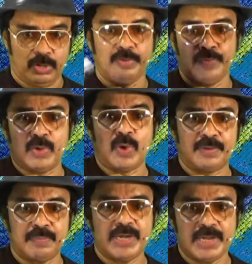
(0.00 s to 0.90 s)
where one
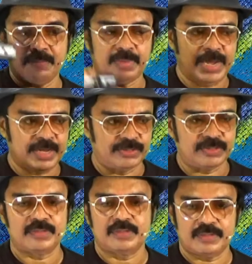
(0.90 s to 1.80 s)
medium
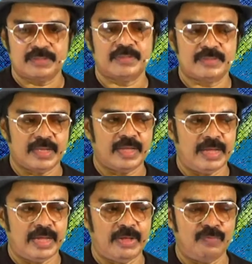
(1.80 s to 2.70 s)
is
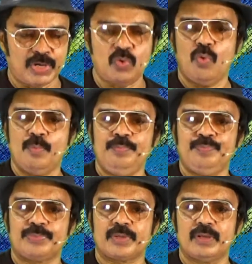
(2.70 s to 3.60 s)
vacuum,
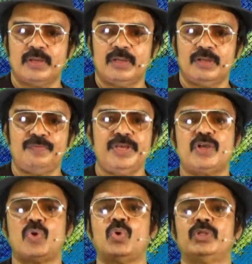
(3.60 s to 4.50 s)
we
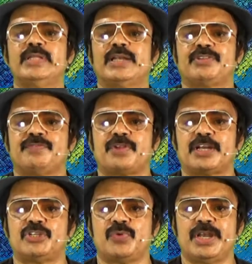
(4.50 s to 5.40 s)
call that
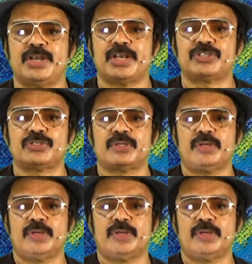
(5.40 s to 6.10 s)
refractive index